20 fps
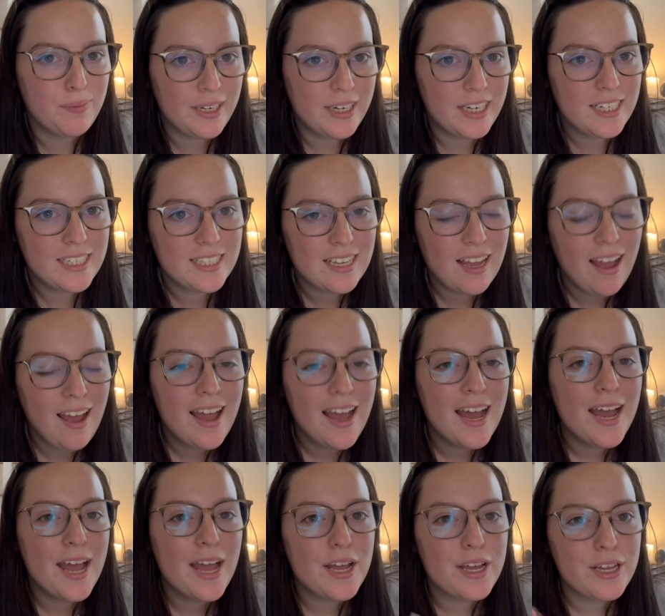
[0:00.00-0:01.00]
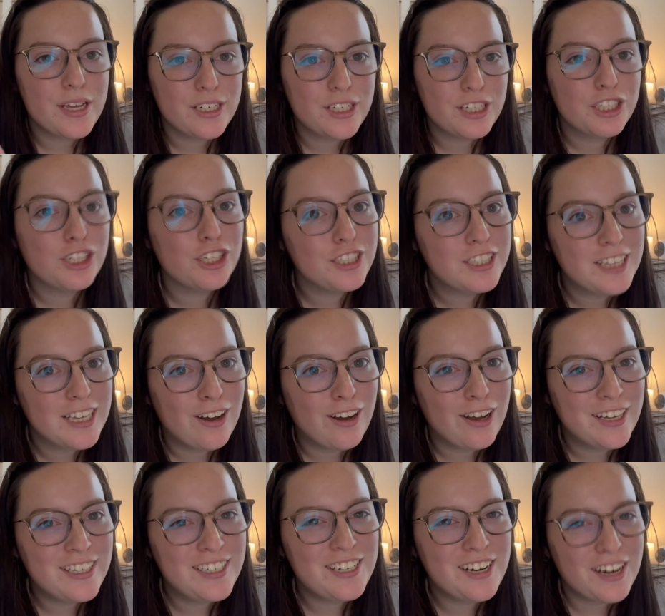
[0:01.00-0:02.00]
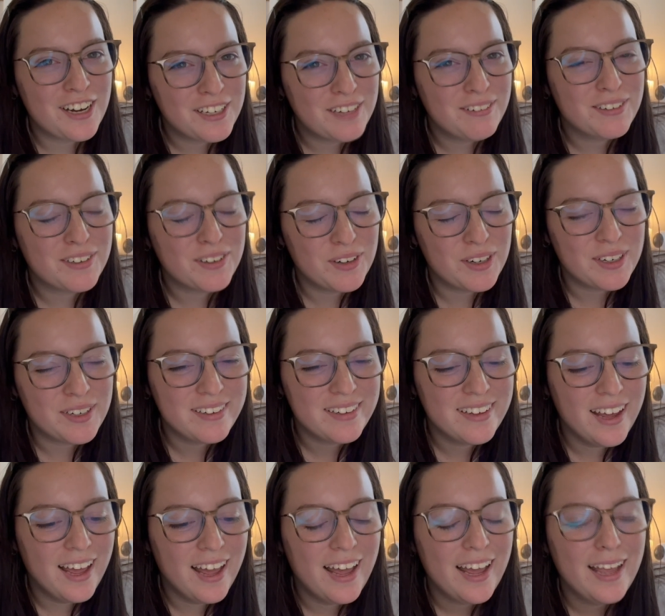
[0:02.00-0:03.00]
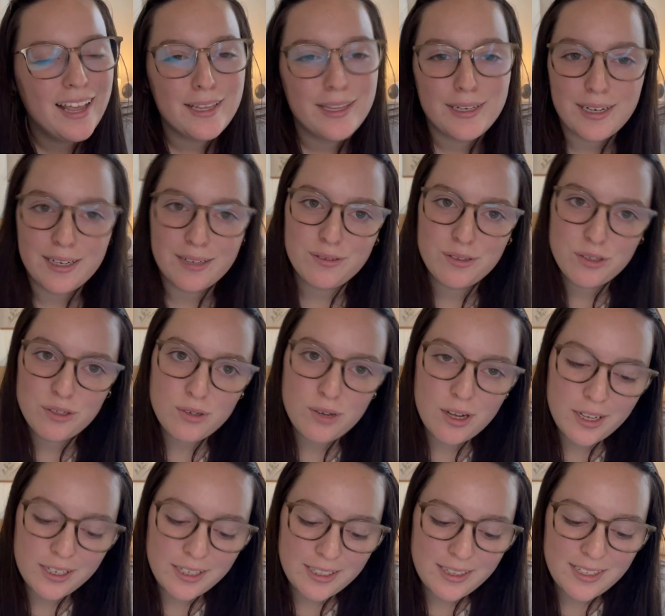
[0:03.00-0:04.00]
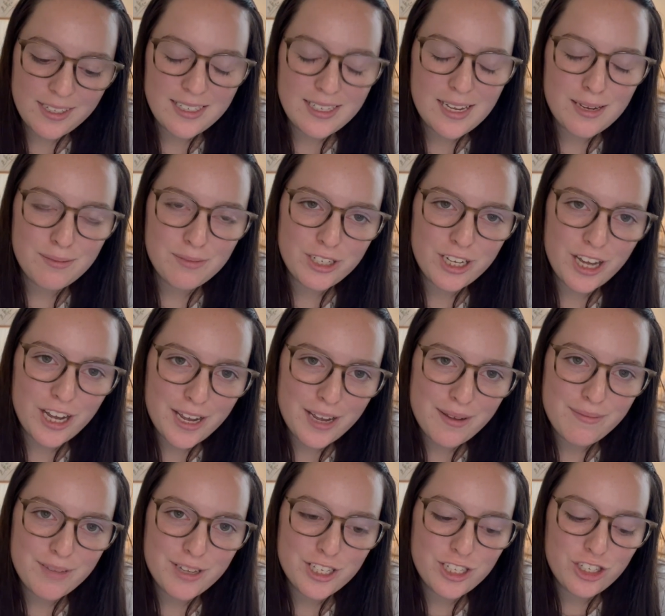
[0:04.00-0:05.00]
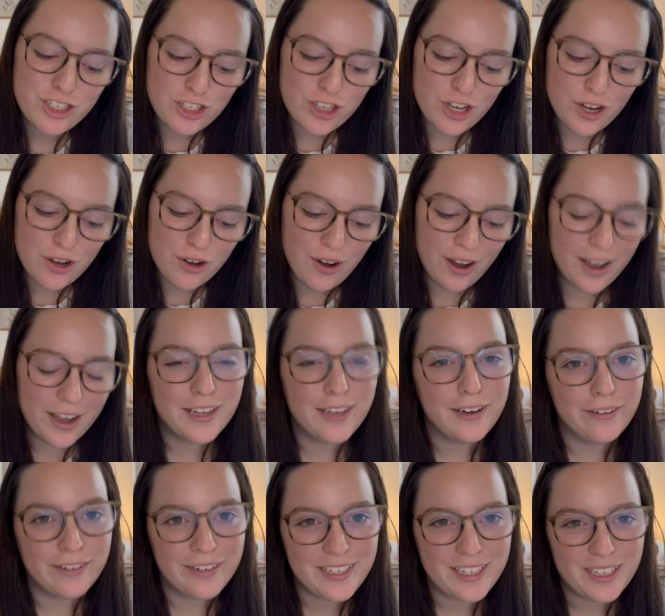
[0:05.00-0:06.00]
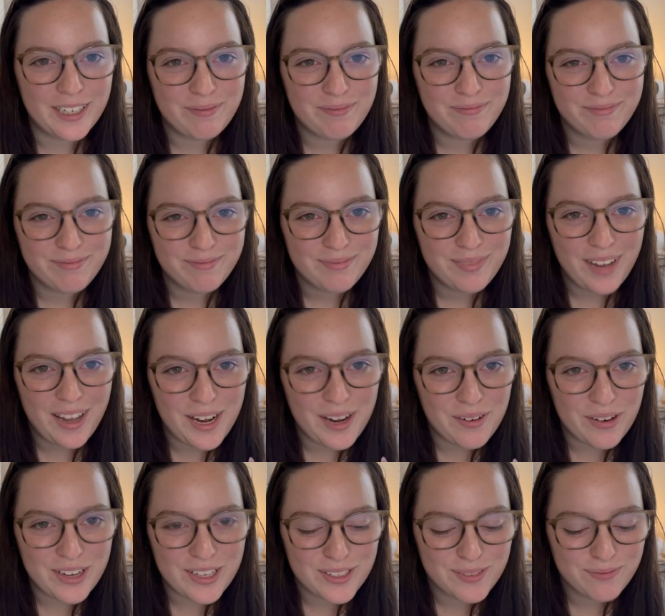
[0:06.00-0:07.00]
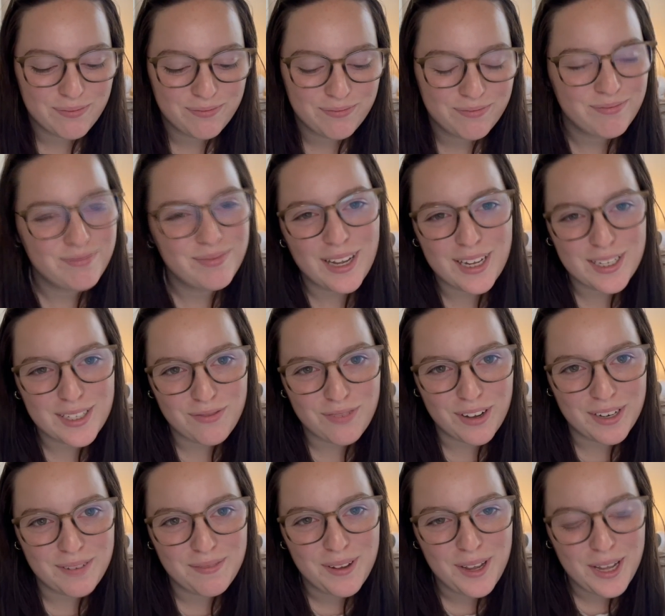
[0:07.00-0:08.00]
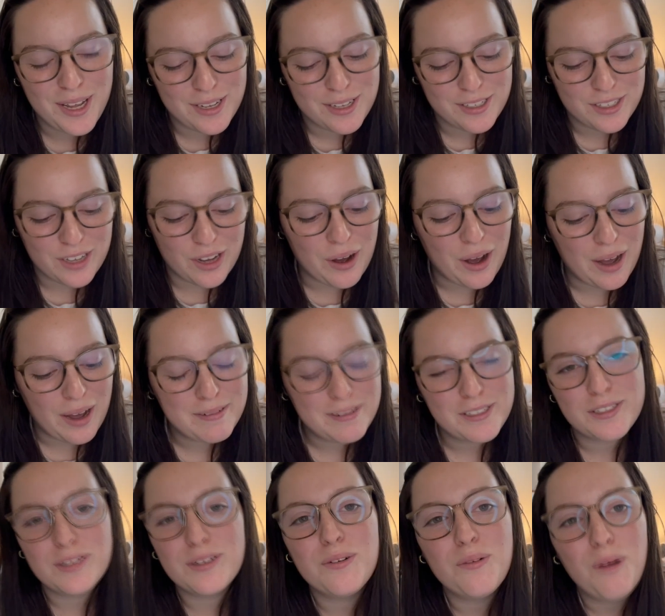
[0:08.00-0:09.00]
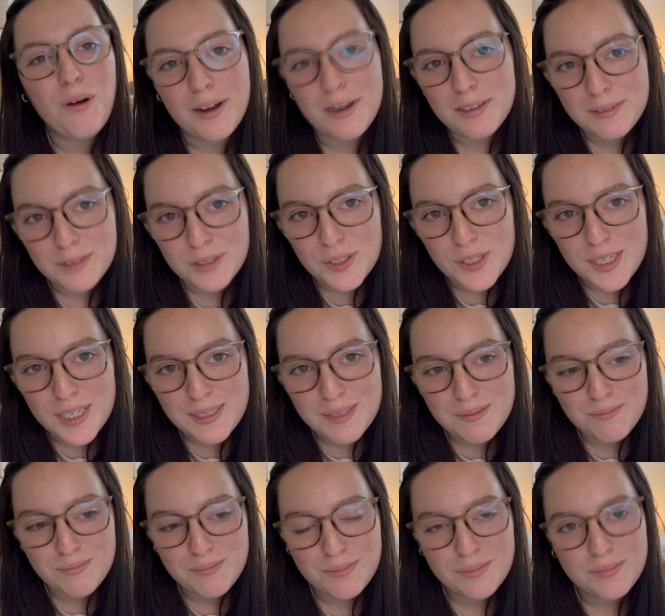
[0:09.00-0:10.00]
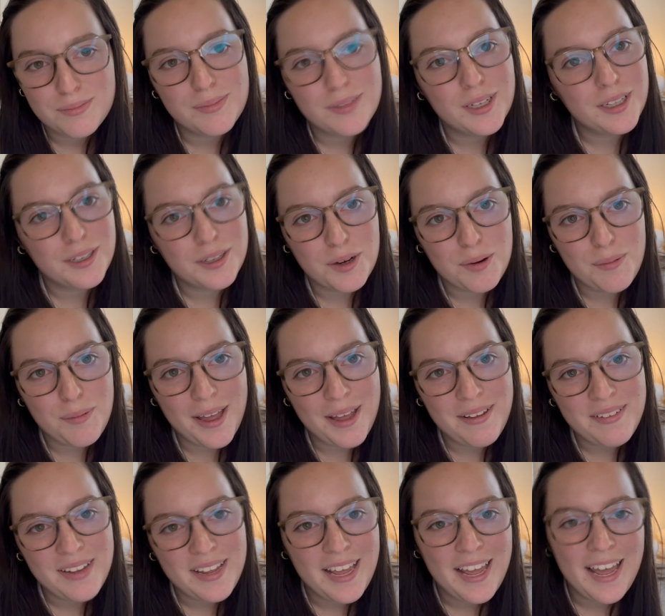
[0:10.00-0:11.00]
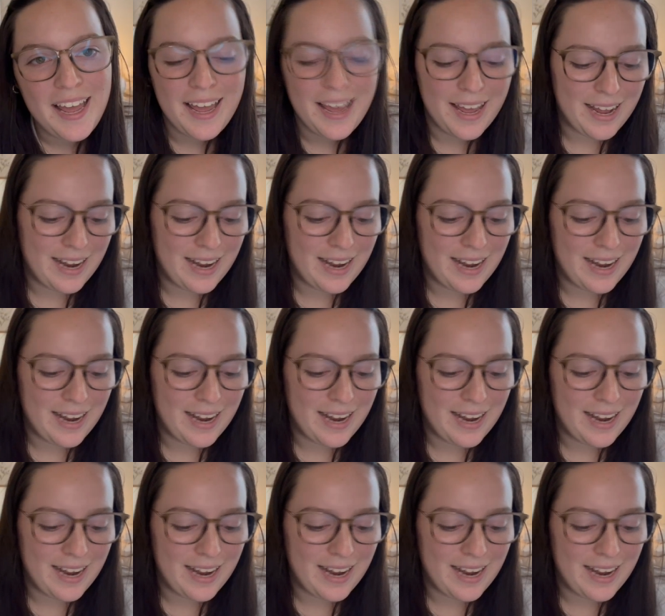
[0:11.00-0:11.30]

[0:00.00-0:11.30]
video tutorials. We'll have to check all of those out. So let's see. Video tutorials. Let's do a sketching a character. That's something I've been wanting to work on. So let's see.